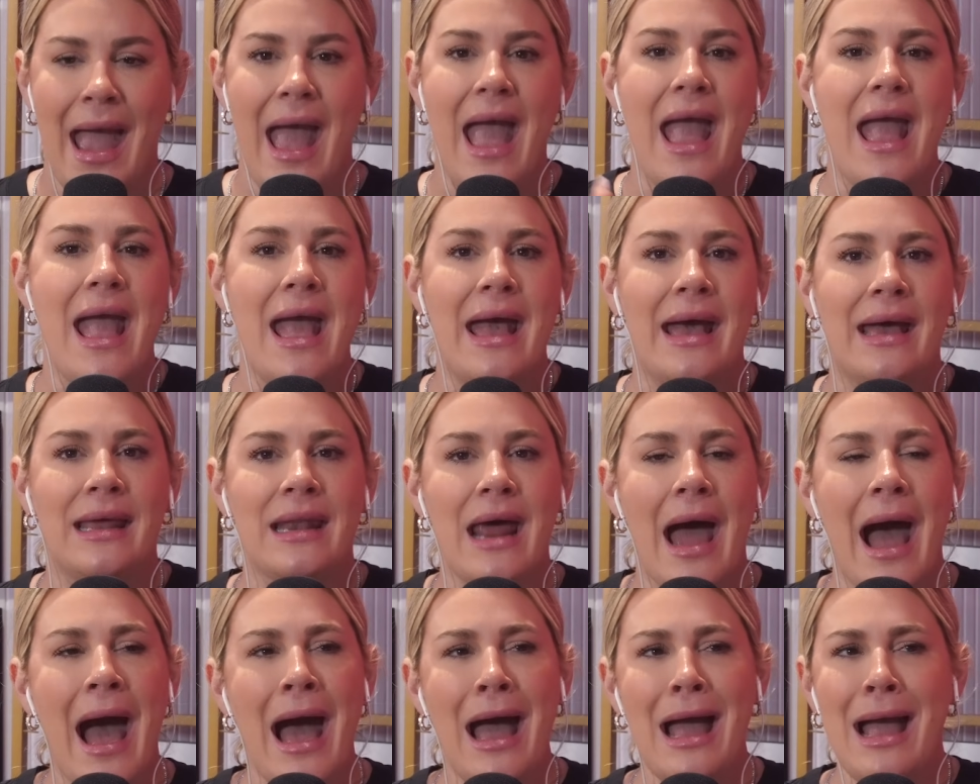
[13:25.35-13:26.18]

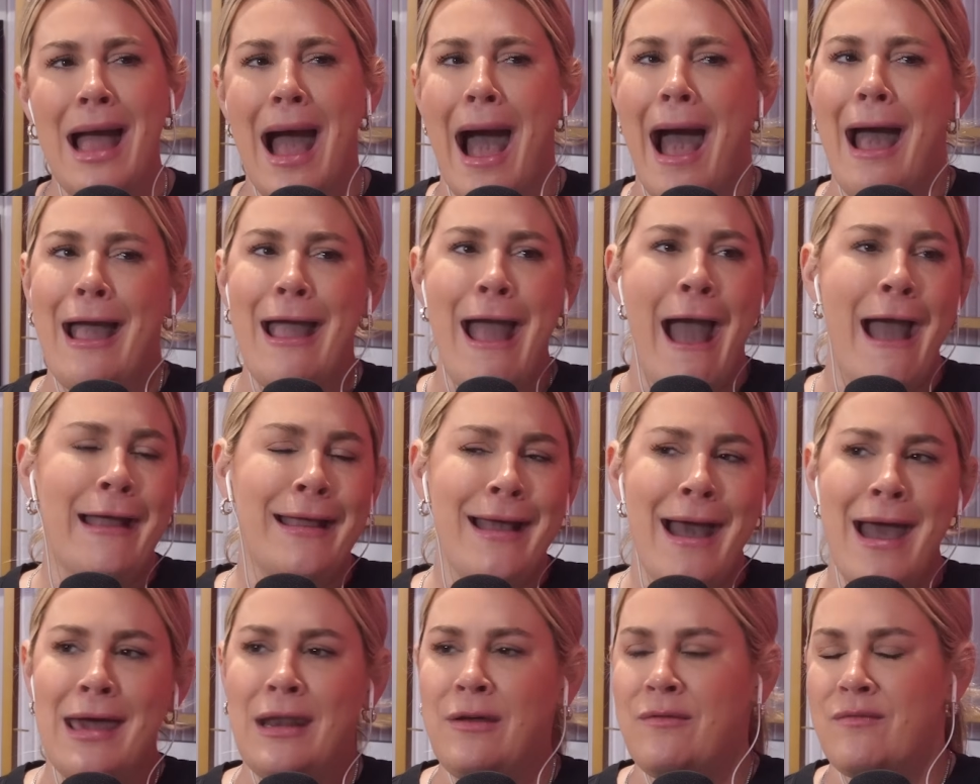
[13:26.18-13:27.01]
And
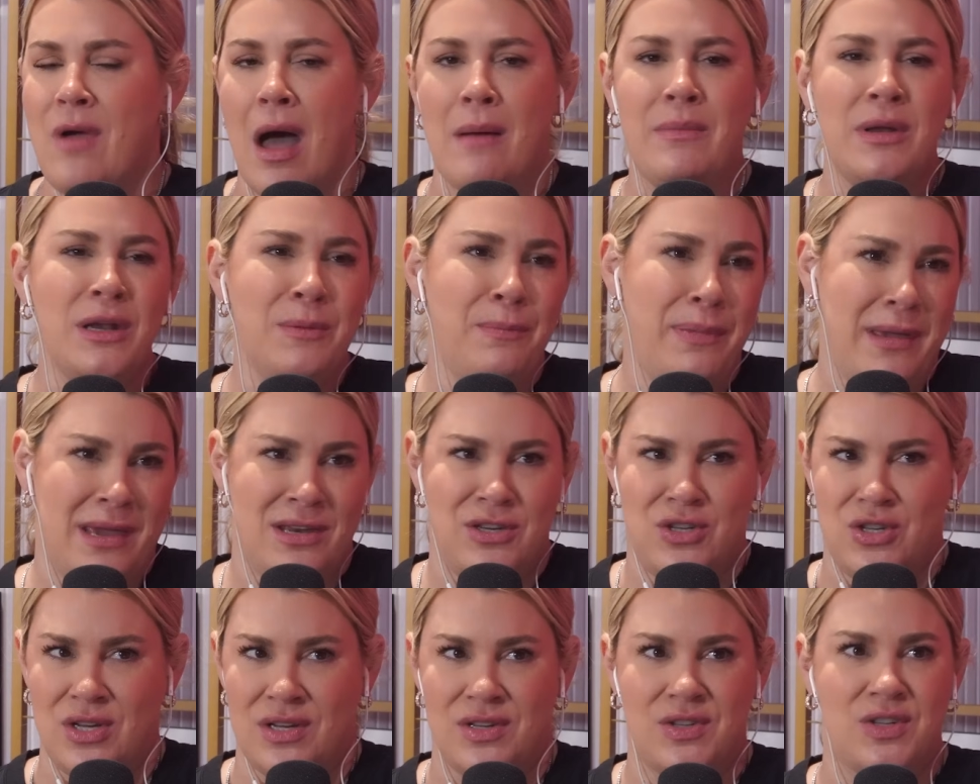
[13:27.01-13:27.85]
I'm going to
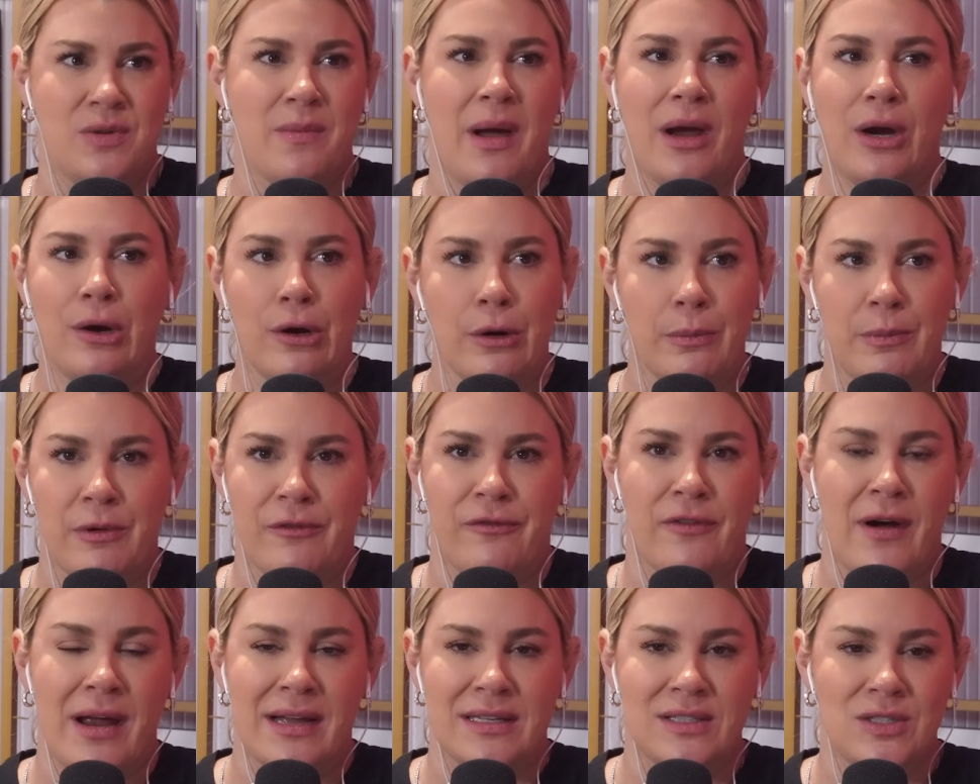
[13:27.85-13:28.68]
pitch this to my group
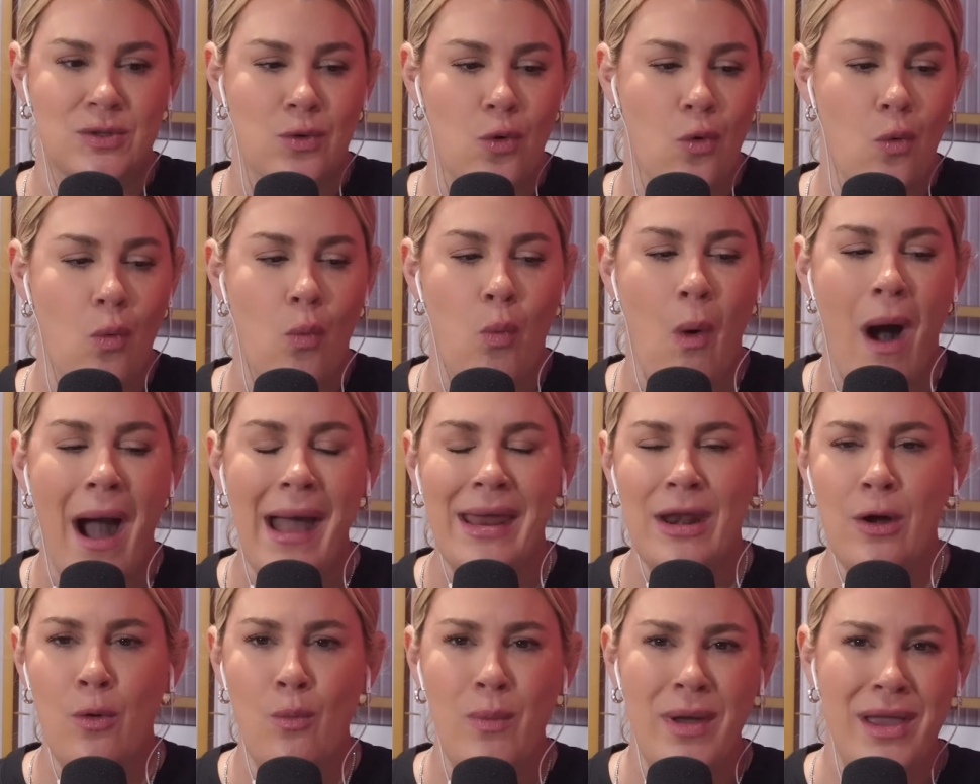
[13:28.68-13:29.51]
of friends.
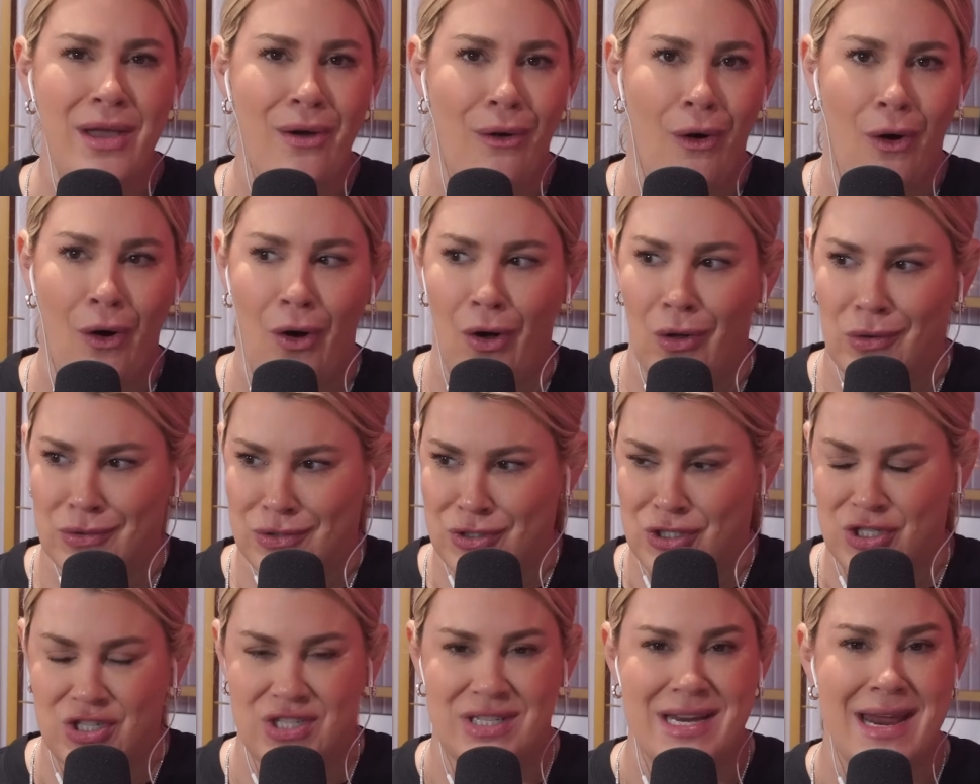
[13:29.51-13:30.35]
Why don't we all
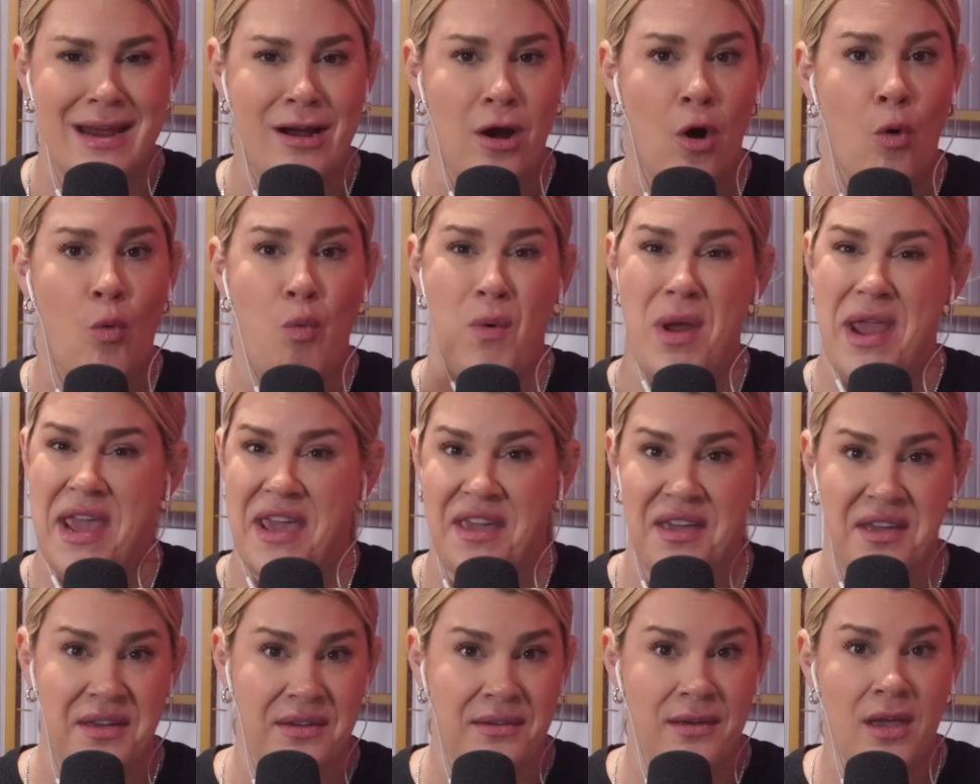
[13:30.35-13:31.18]
just take a
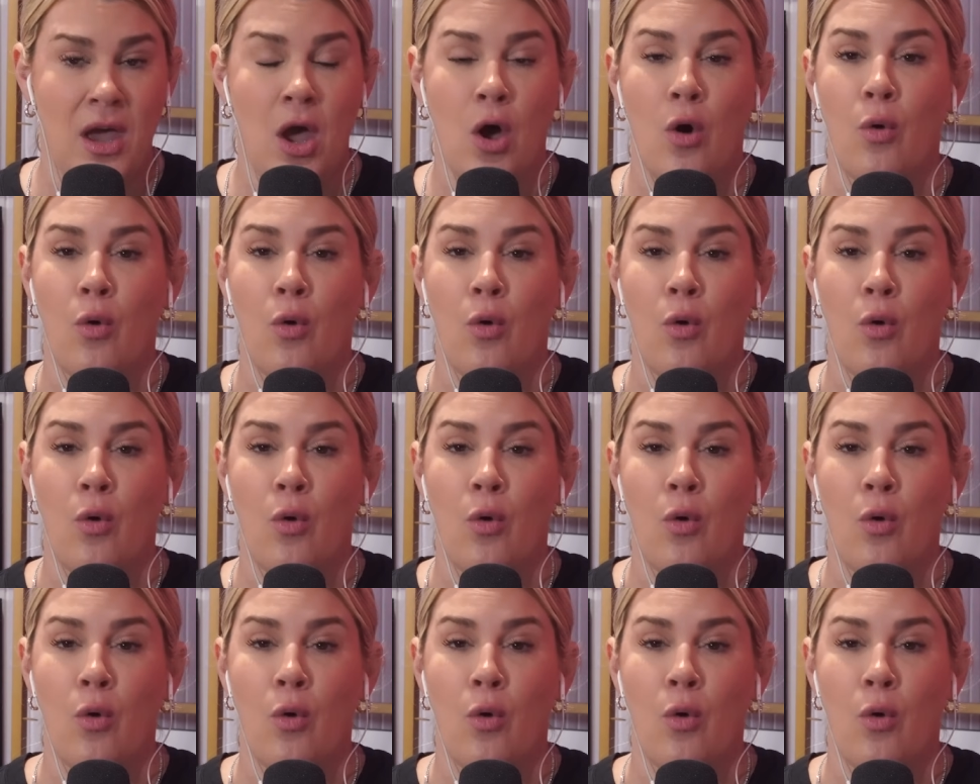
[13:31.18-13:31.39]
week?